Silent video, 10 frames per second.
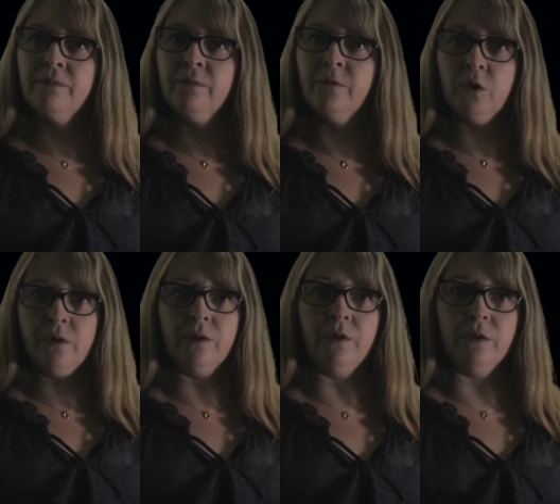
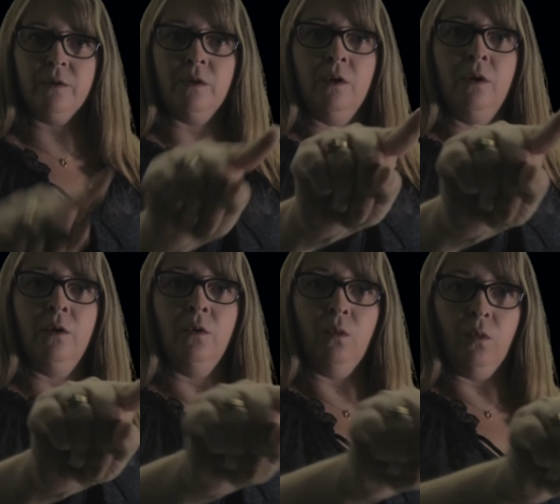versus
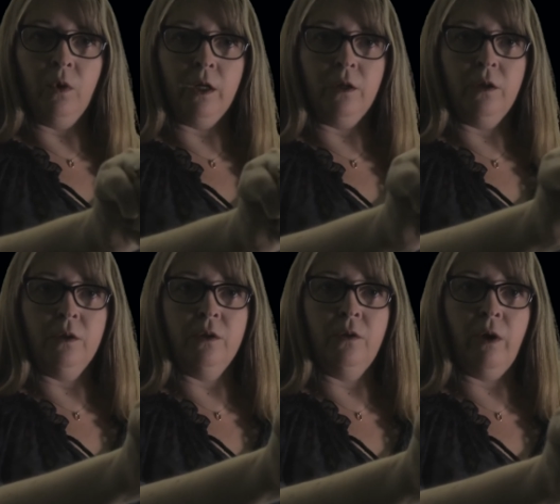what
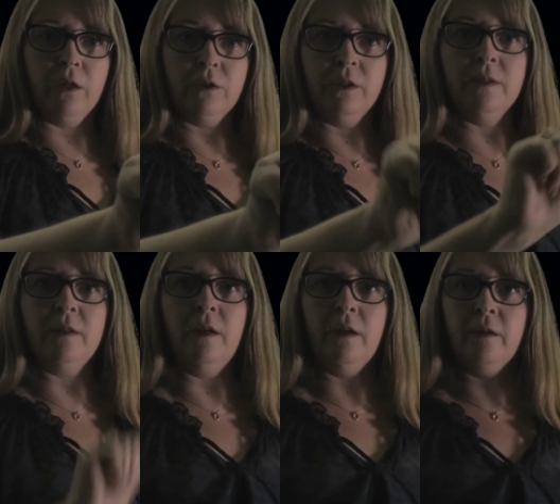you actually
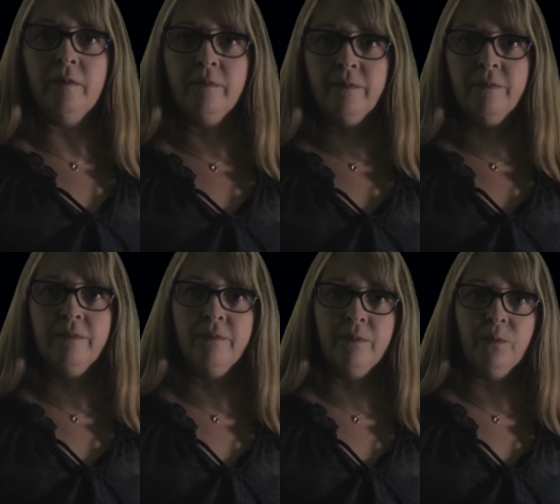say,
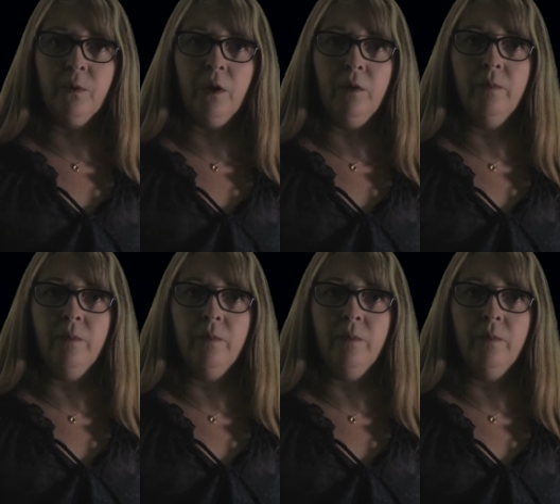okay?